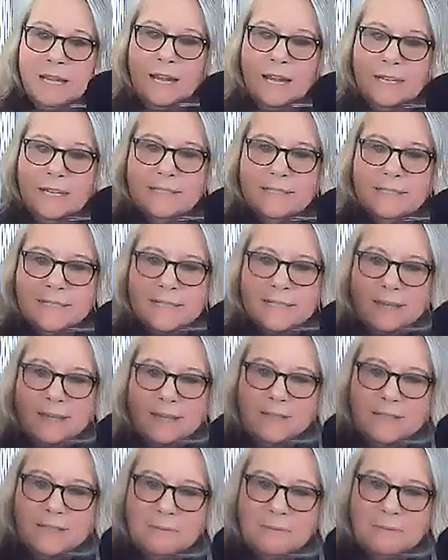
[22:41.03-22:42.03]
I
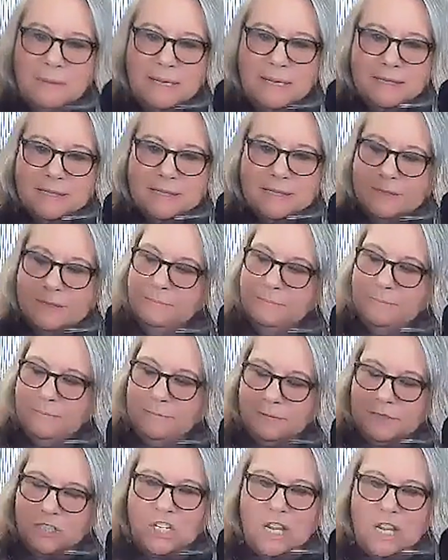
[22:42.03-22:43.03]
decided to make some
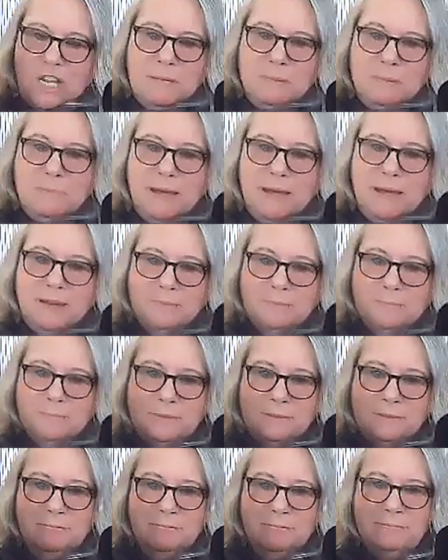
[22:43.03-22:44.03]
jammy bottom,
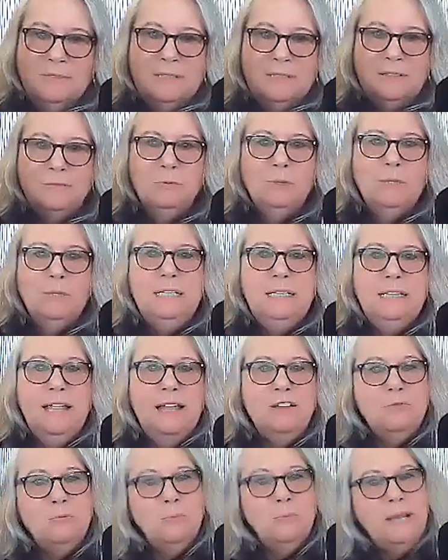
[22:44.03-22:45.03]
really
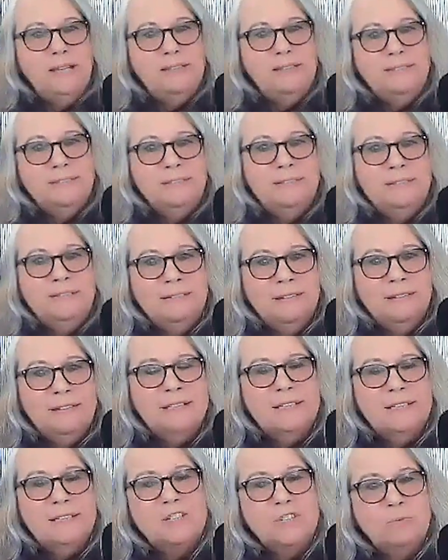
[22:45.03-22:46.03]
lightweight
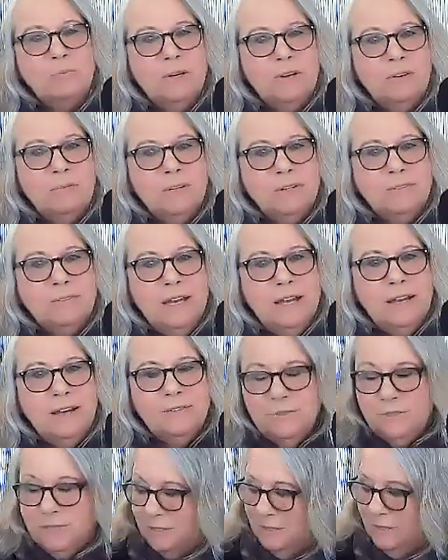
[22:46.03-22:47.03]
things to wear around the
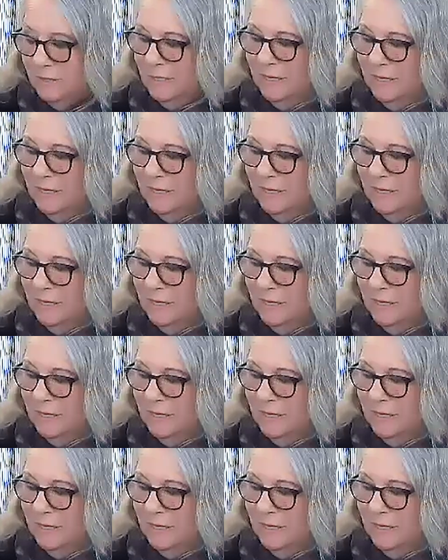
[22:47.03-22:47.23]
house.